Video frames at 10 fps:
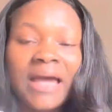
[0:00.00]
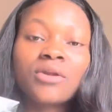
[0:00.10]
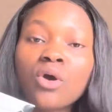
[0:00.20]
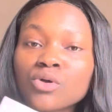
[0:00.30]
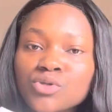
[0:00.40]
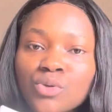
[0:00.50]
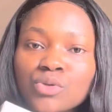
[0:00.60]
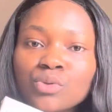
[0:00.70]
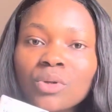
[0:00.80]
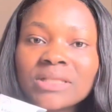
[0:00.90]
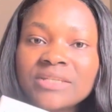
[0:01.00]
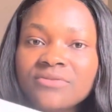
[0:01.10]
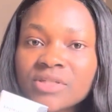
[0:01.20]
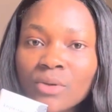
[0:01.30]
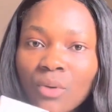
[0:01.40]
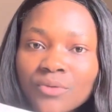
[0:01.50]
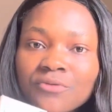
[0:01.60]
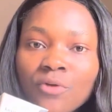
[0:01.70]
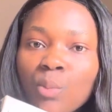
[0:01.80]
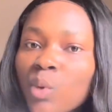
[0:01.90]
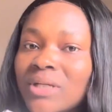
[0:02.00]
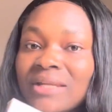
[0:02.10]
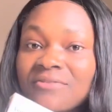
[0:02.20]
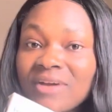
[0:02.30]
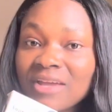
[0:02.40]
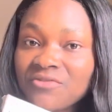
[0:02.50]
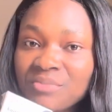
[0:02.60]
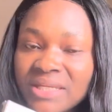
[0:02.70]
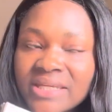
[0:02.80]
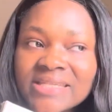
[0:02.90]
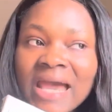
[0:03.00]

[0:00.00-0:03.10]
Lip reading: And also do not leave it on for more than 5 minutes.